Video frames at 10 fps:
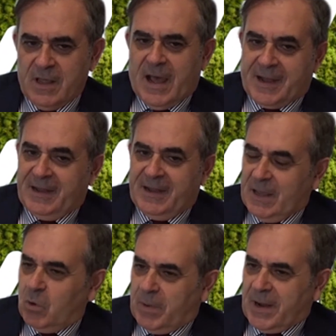are
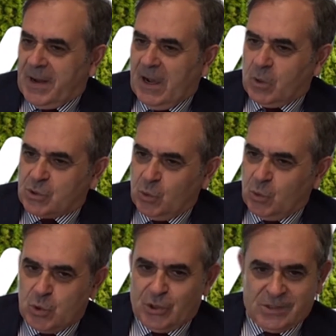enabled by our
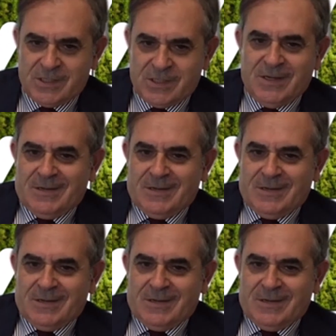solutions.